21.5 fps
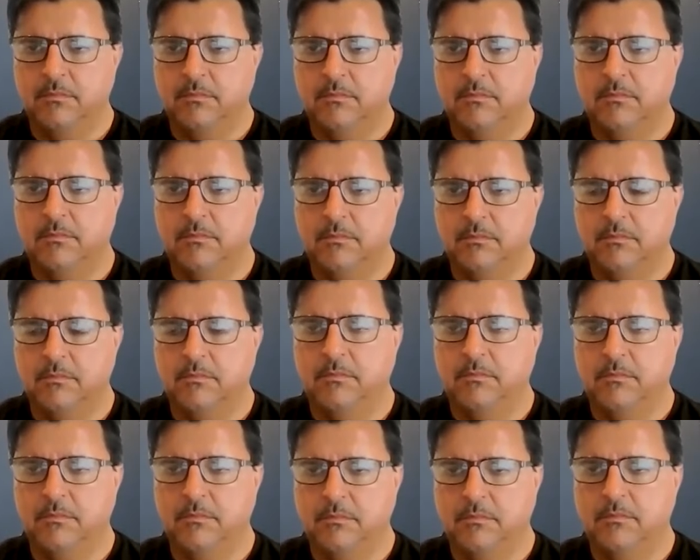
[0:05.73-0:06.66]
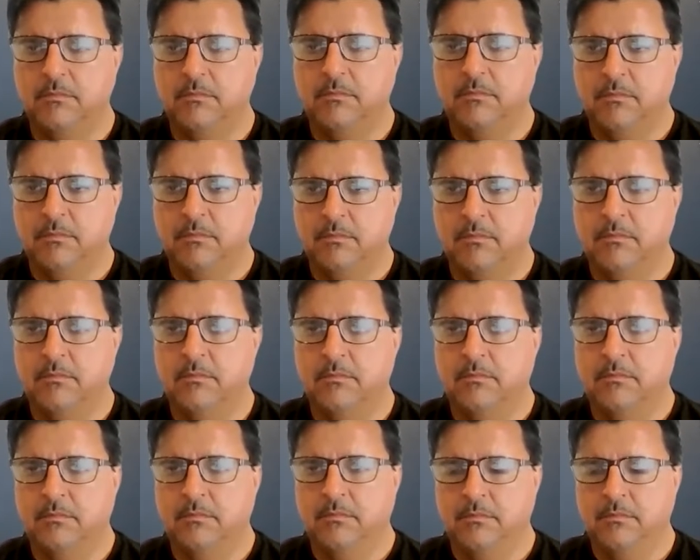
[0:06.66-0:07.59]

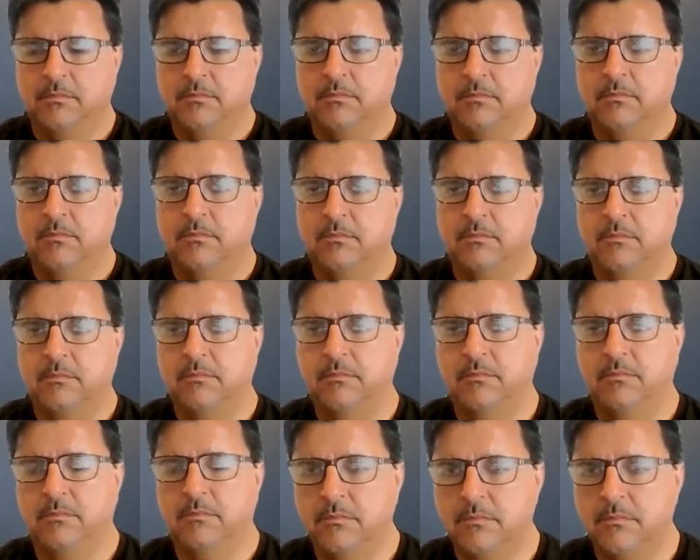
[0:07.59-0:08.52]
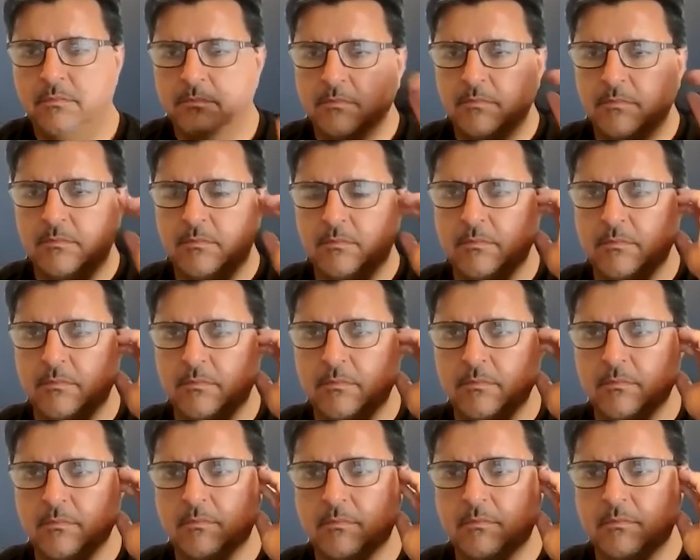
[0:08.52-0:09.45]

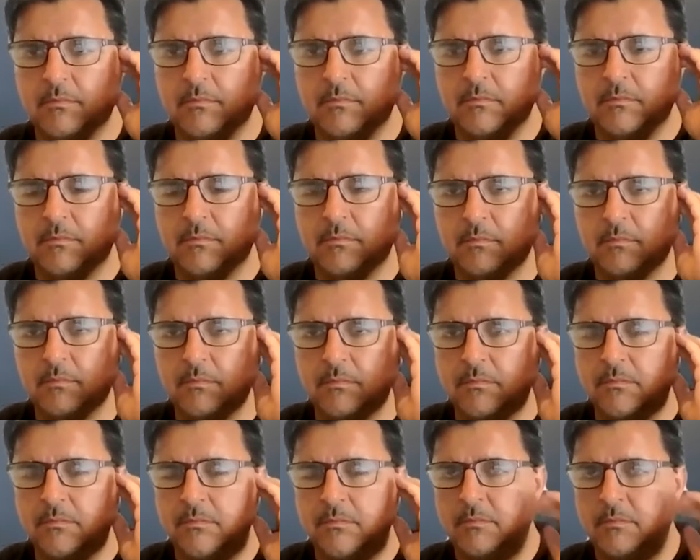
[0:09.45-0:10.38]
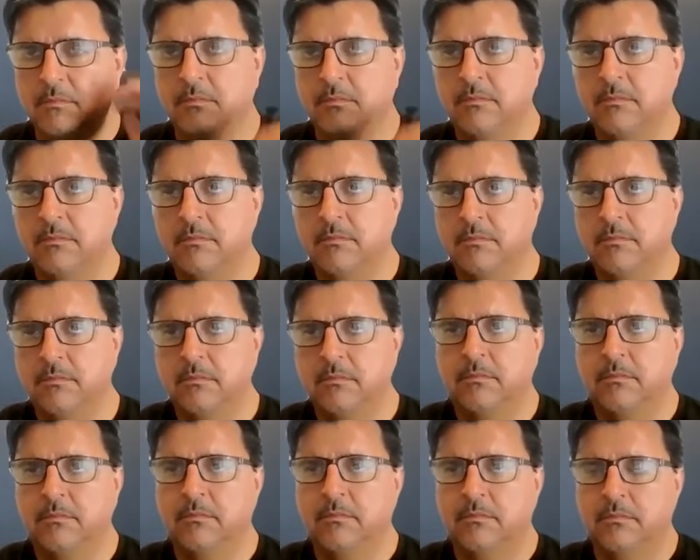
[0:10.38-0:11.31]

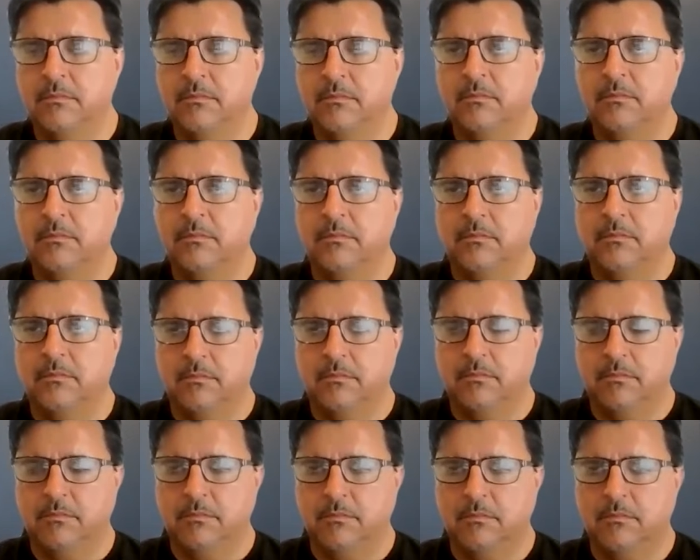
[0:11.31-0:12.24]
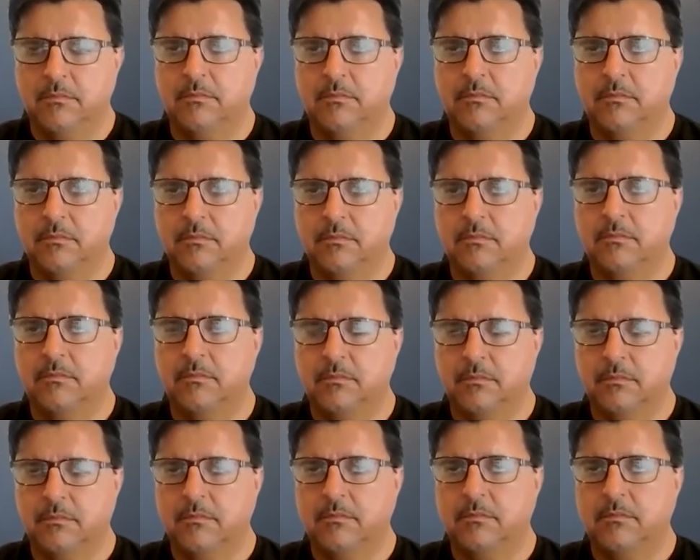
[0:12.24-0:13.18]

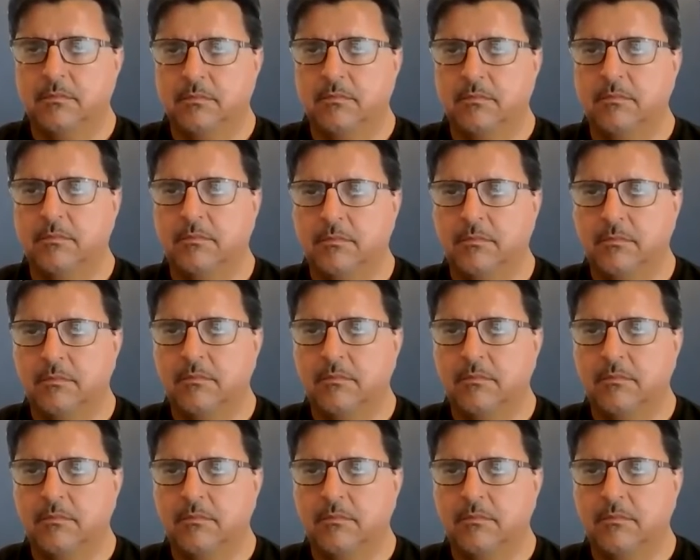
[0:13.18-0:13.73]
(silent)